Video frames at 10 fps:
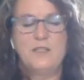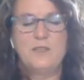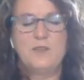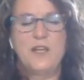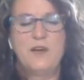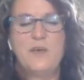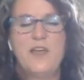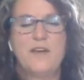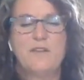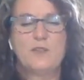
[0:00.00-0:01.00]
So now we
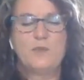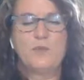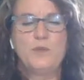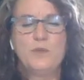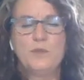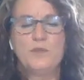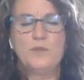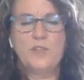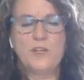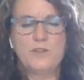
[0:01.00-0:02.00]
have this
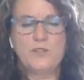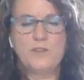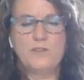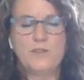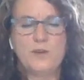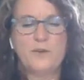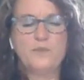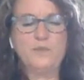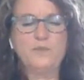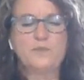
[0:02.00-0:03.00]
beautiful energy flow.